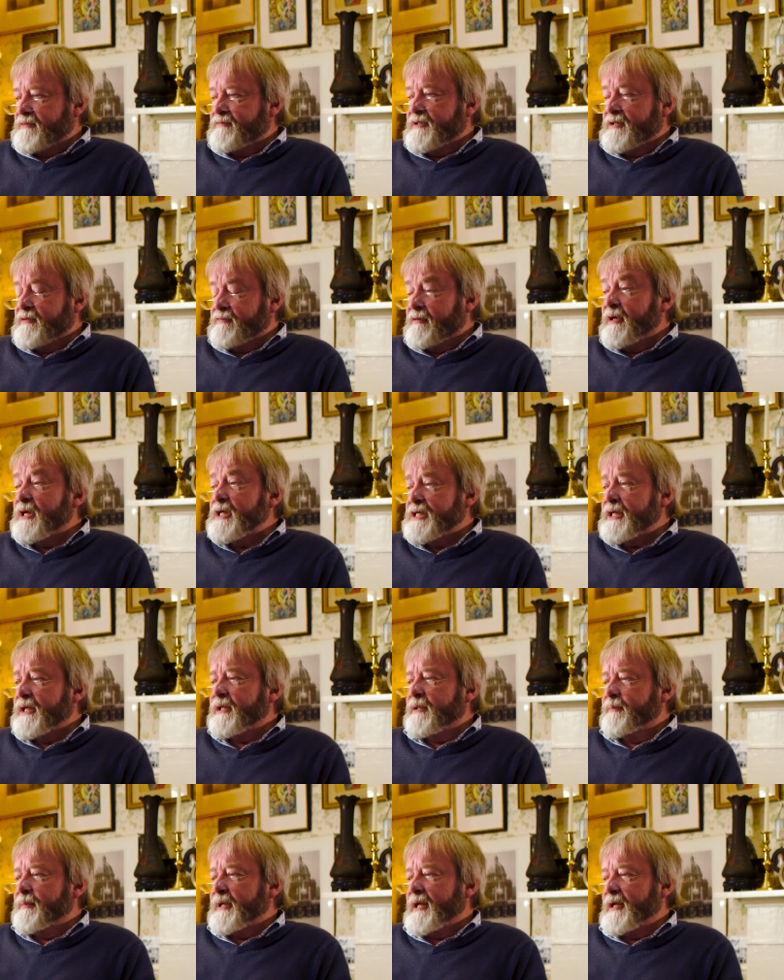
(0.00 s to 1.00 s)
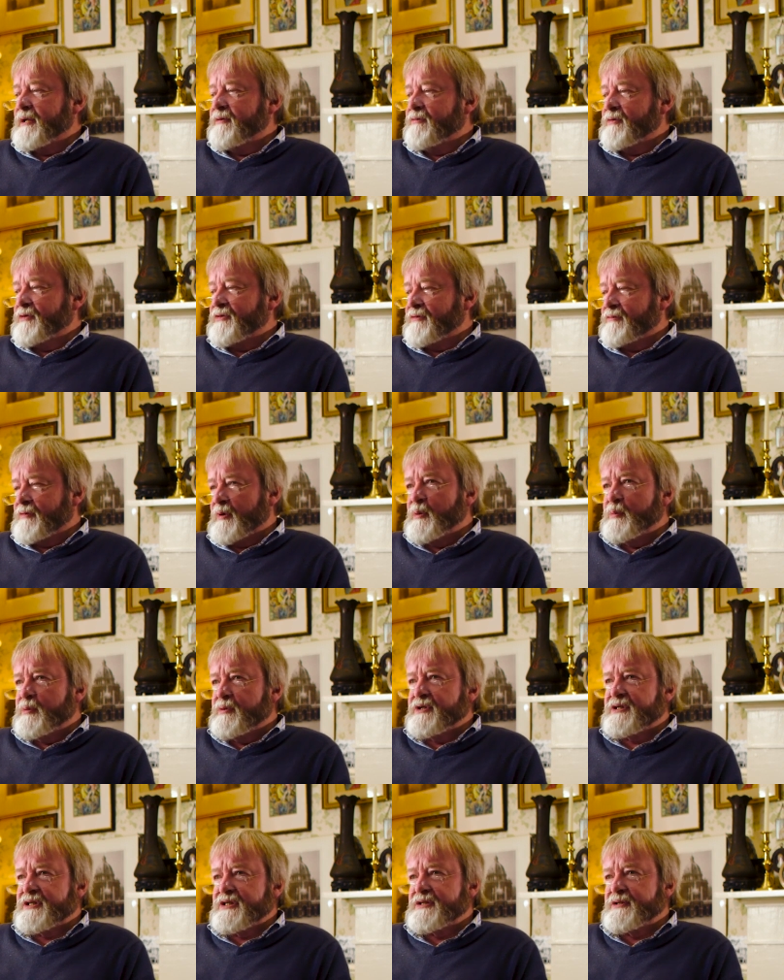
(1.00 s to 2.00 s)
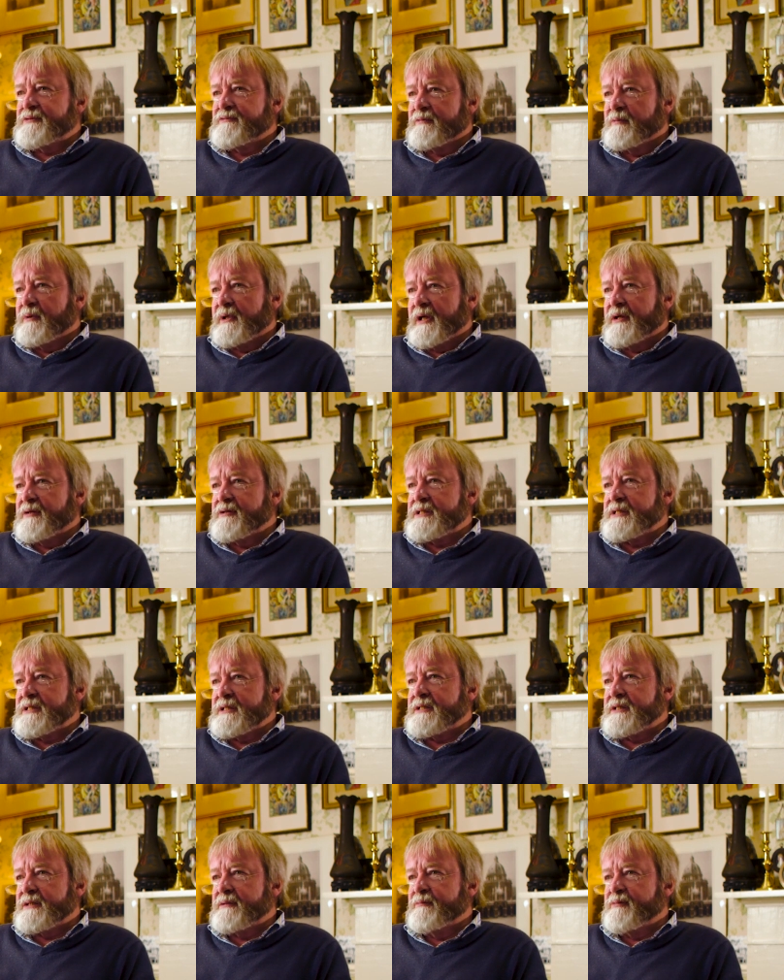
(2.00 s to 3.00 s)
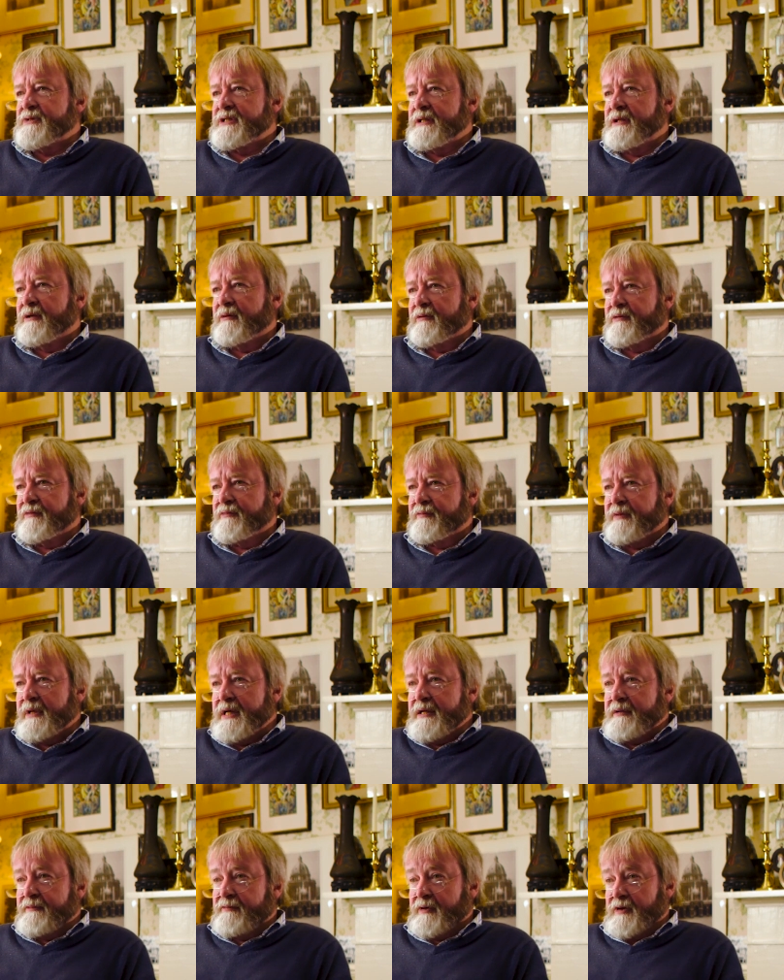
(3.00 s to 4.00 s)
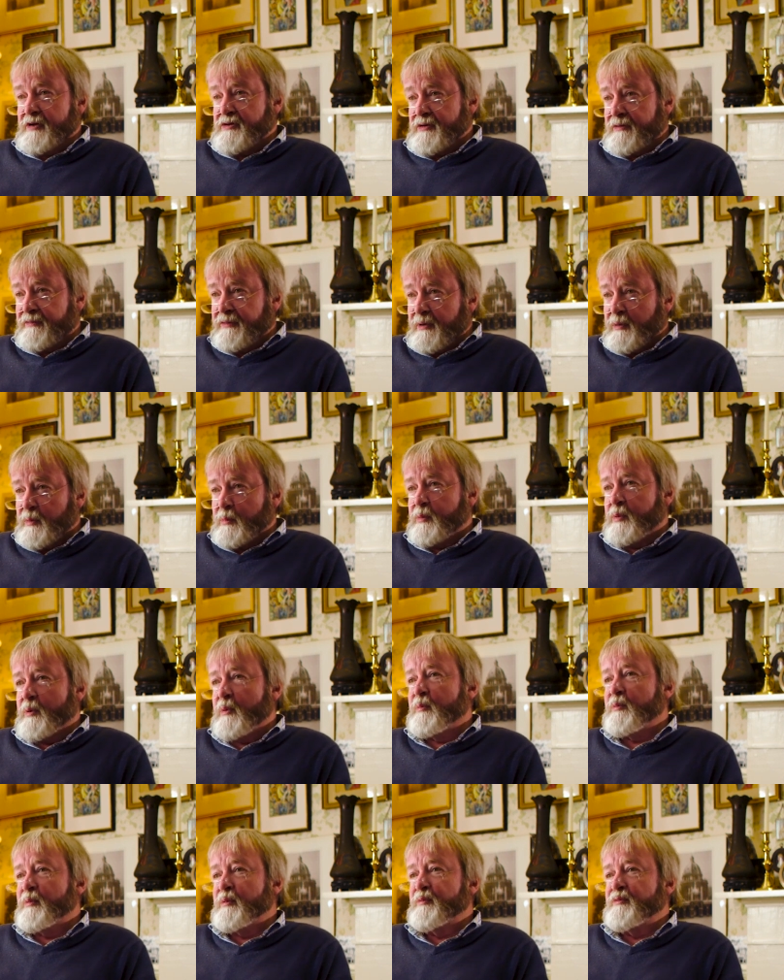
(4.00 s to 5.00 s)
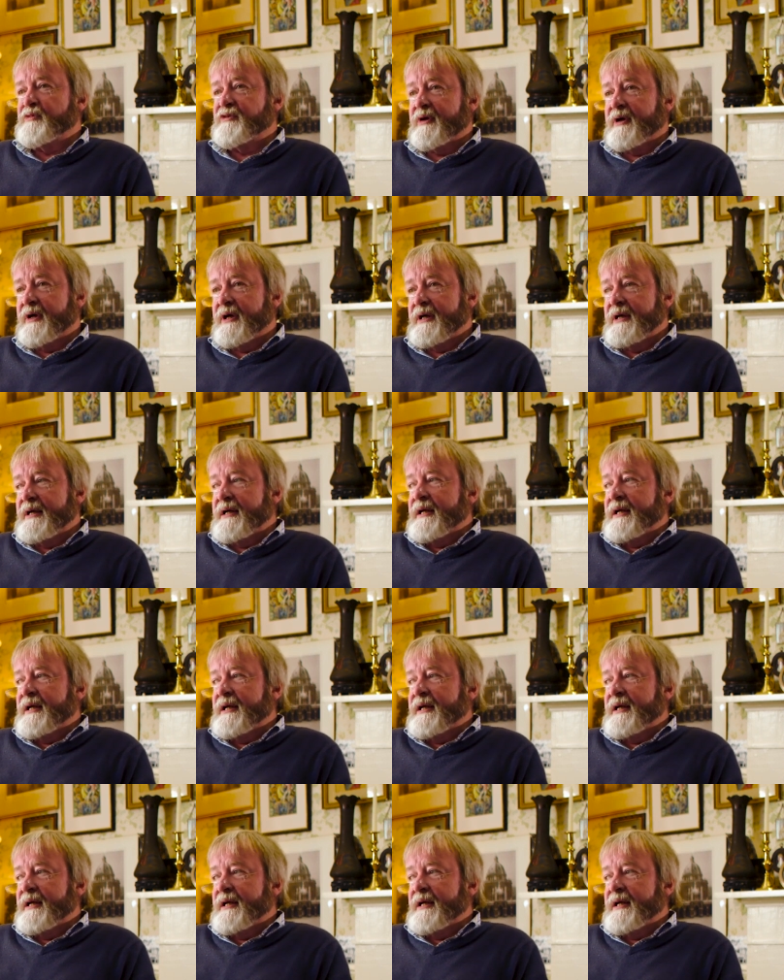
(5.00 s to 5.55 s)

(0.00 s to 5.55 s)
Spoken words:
differentiate the behaviors of open systems from closed systems, and a lot of philosophical problems are